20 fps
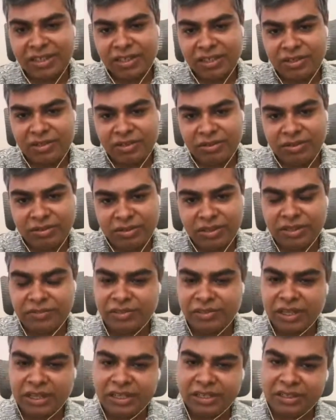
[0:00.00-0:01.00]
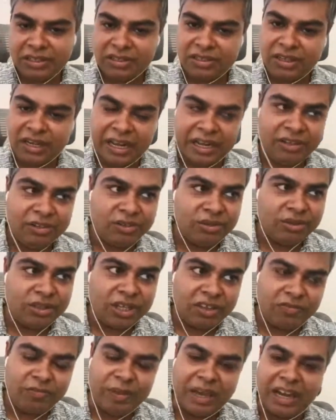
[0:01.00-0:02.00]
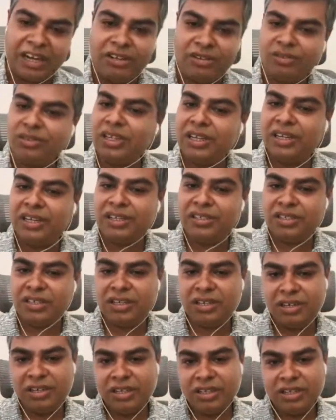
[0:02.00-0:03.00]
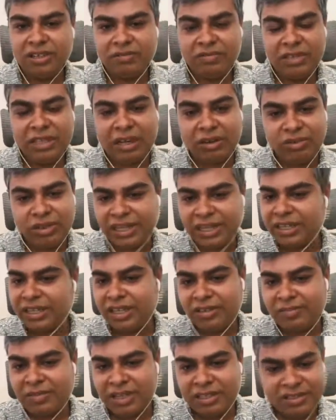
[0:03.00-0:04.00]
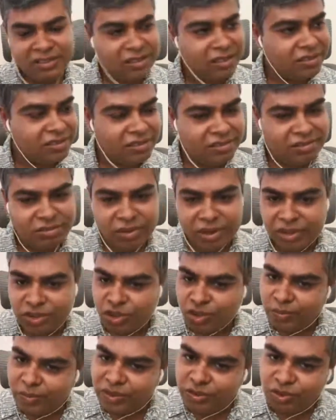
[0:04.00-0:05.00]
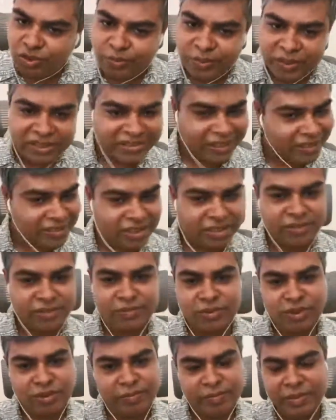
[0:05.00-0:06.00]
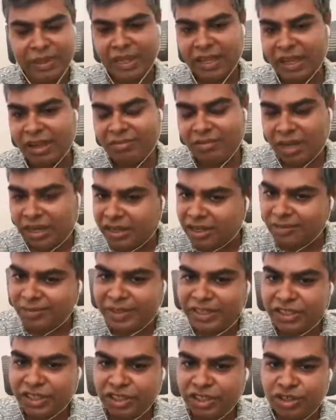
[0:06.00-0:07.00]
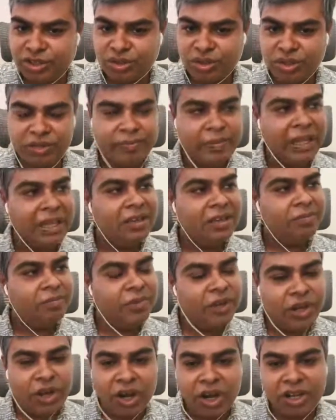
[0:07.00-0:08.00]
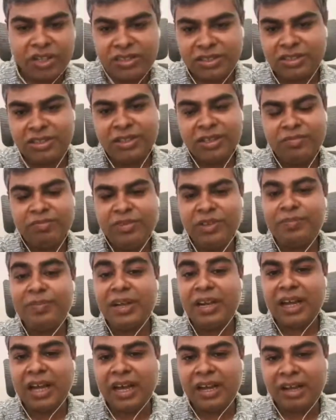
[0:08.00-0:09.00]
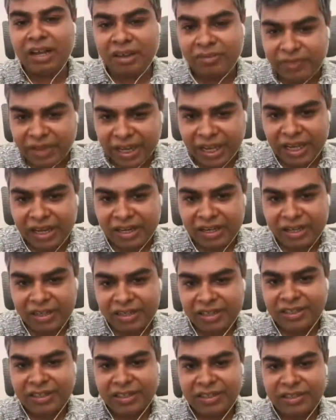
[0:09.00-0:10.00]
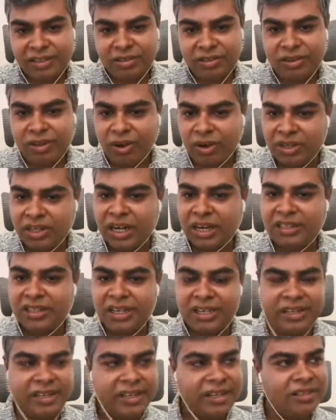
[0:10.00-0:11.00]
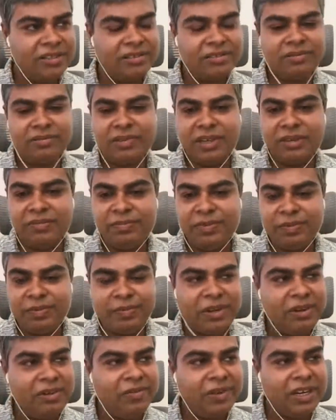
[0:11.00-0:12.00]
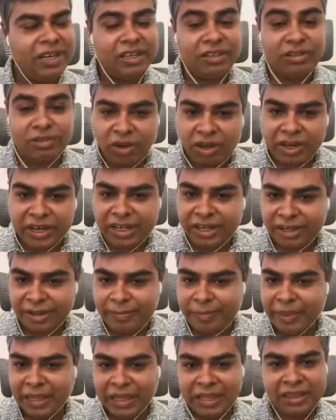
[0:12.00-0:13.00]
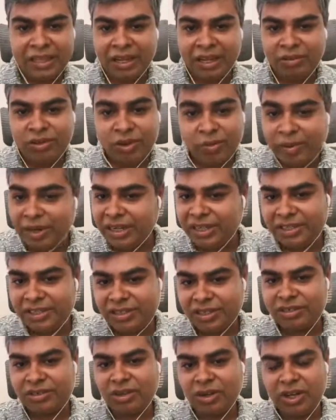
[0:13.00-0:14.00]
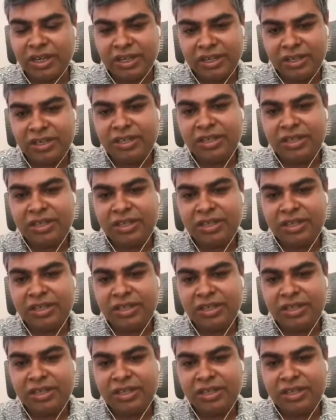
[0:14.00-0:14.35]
If you are trying to give back to the nature without taking much, this is going to be super successful. I'm 100% sure, because people are aware. Gone are the days when people were ignorant. Now nobody is ignorant.